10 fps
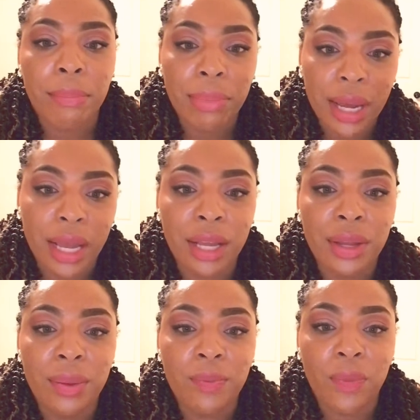
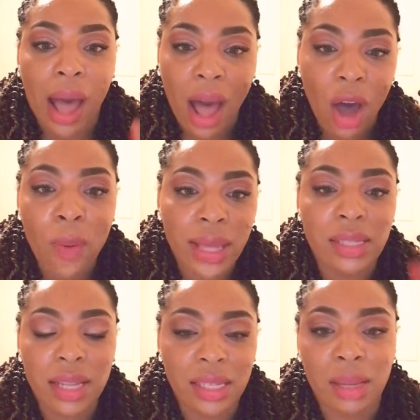But I always
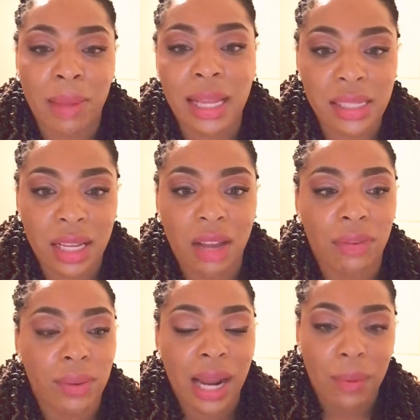think to
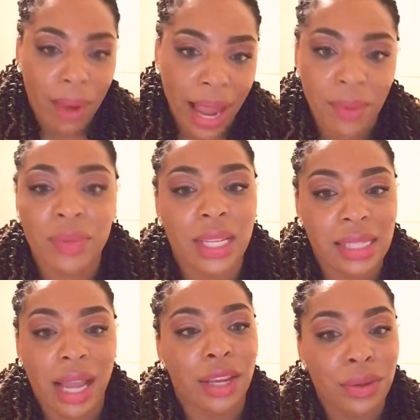myself when I write and
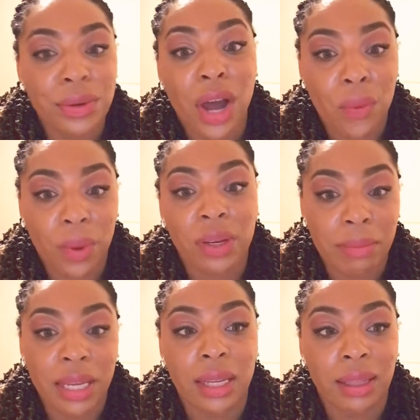say, you don't want to
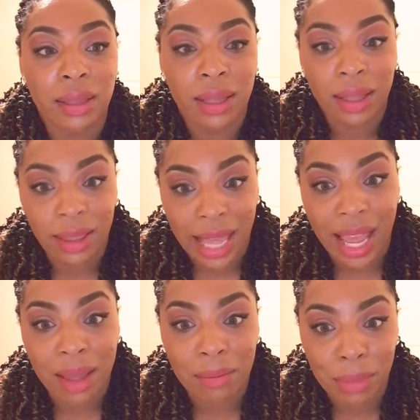be
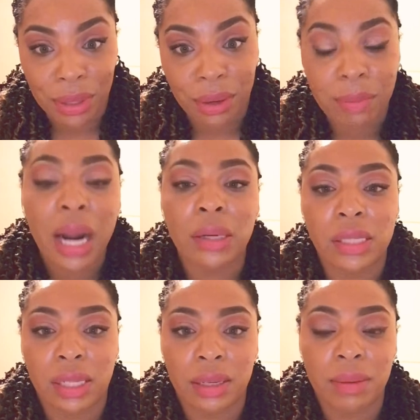that bitter
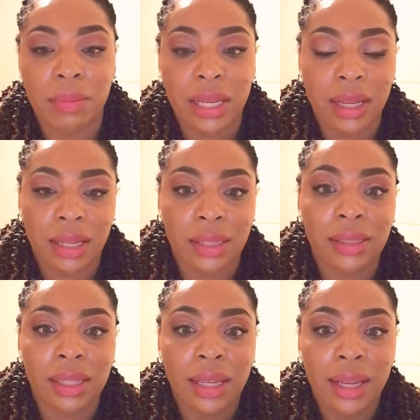person,
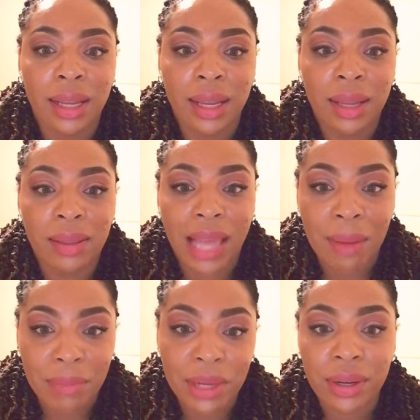because
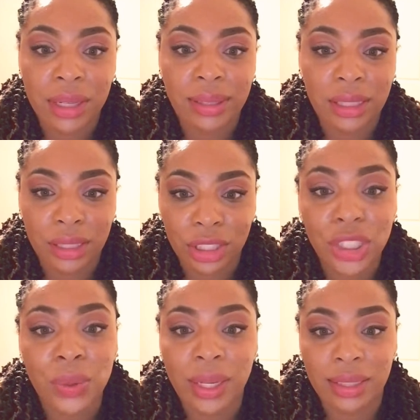that bitterness is a
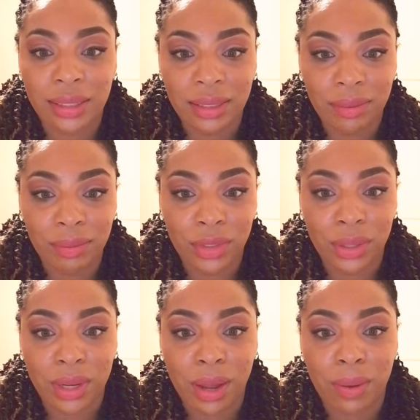choice.
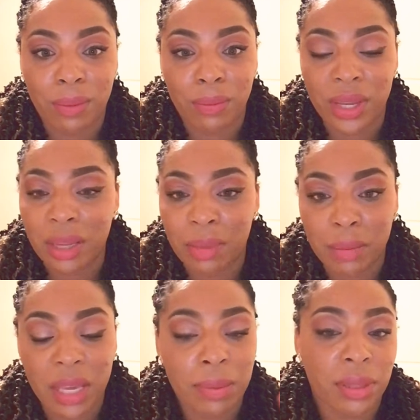You know, we can be
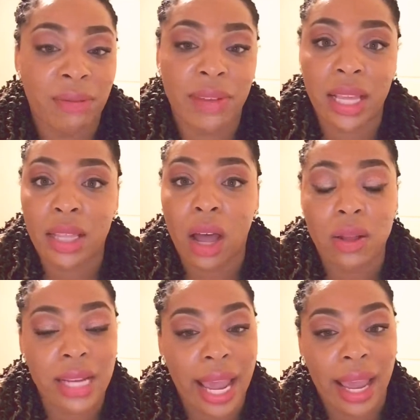people of faith
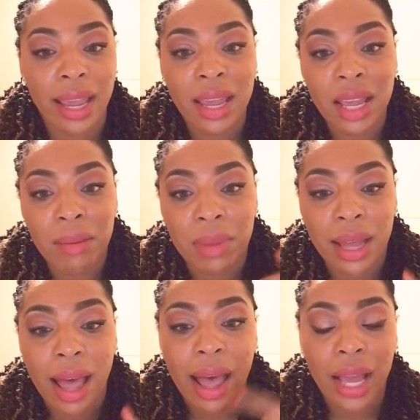all day,
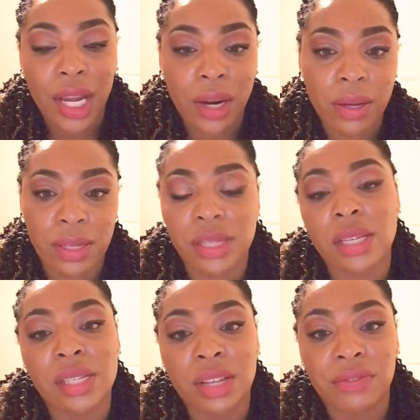but God encourages
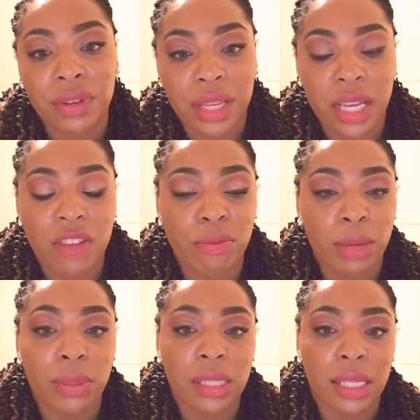us to forgive
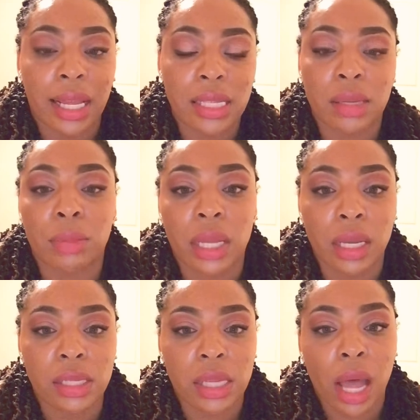people, to let some
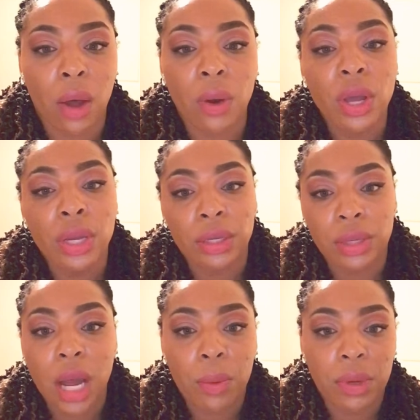things go. You
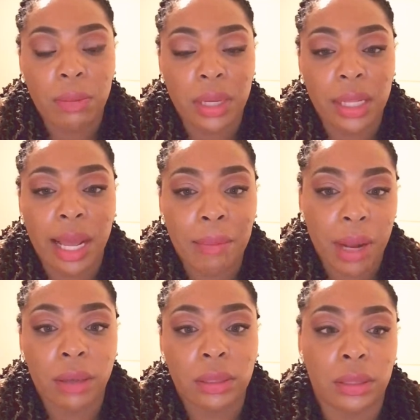don't want to be that
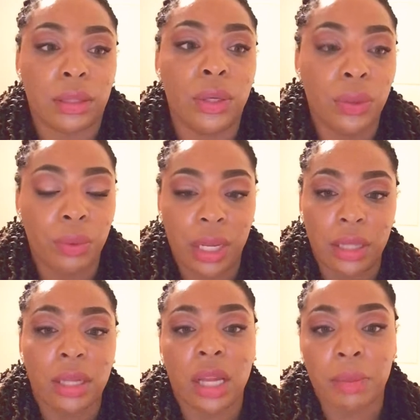person
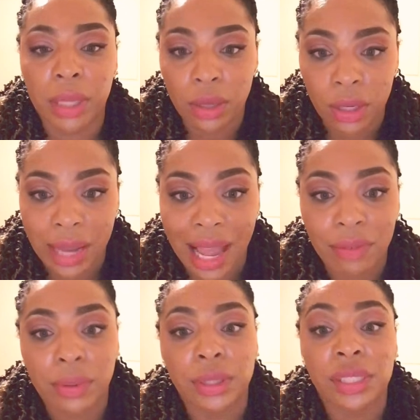and look up in your
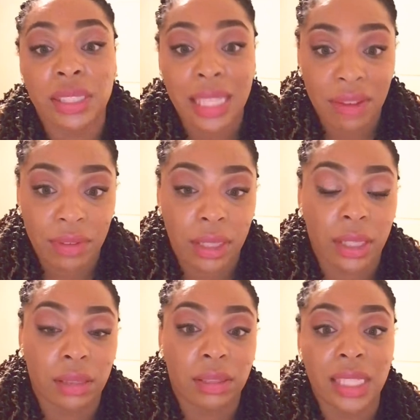life when you're
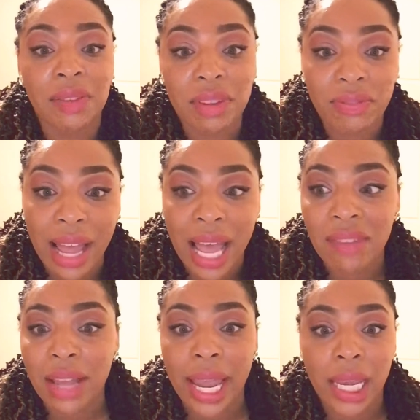70 and
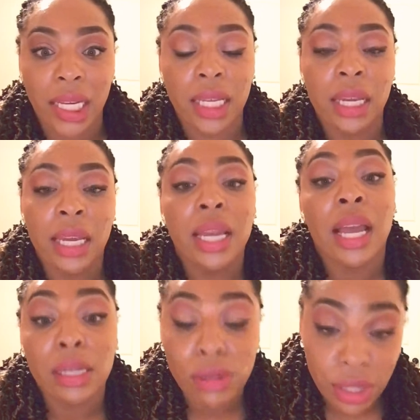75 and 80
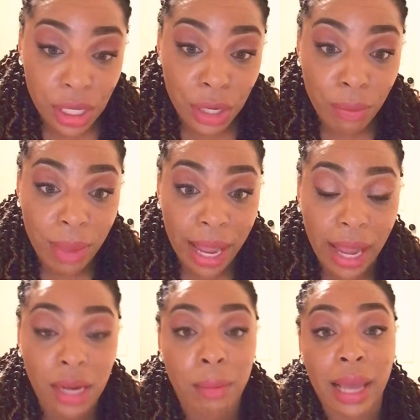and you still
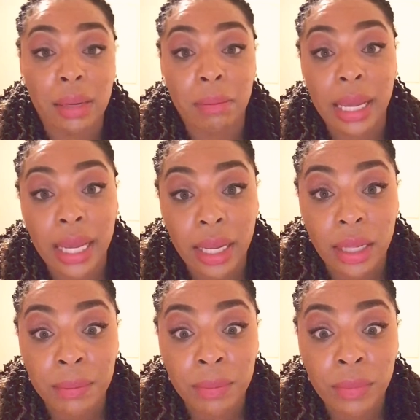mad about a man